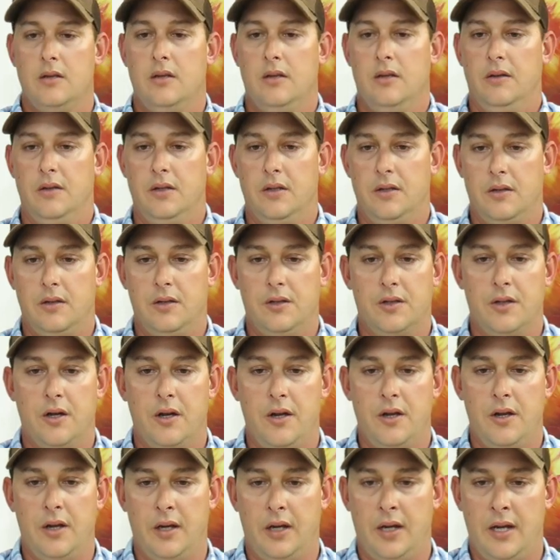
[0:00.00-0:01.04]
So just to
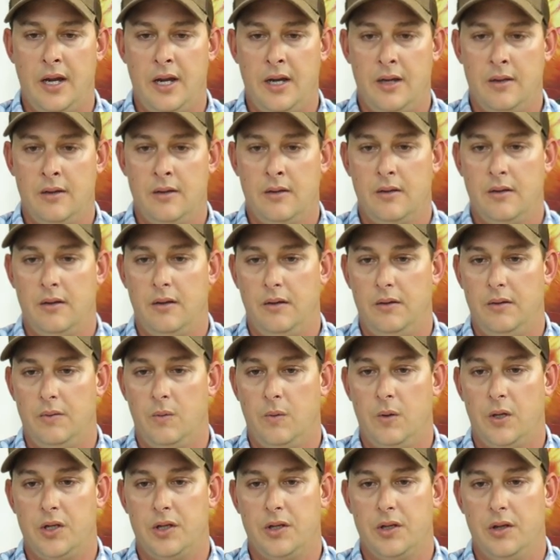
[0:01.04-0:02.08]
show you again, you
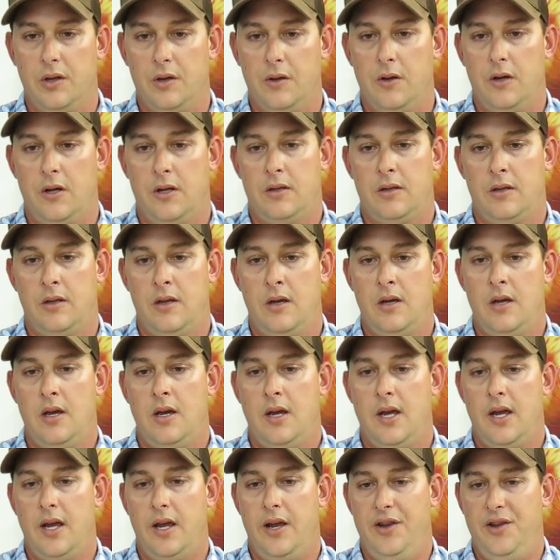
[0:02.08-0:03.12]
watch the knot
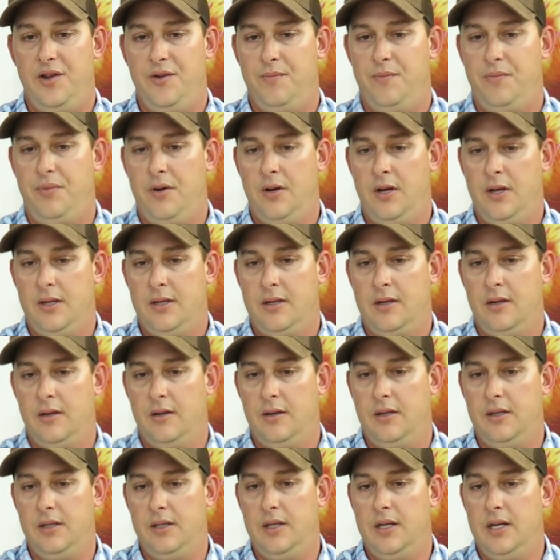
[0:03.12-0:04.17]
and you pull it,
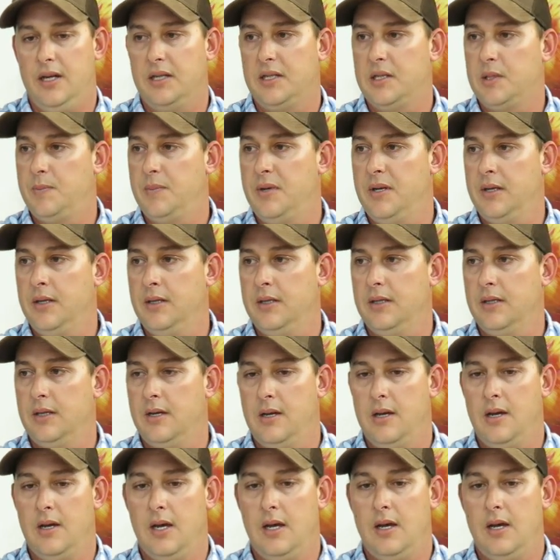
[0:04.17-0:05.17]
you see how it spins.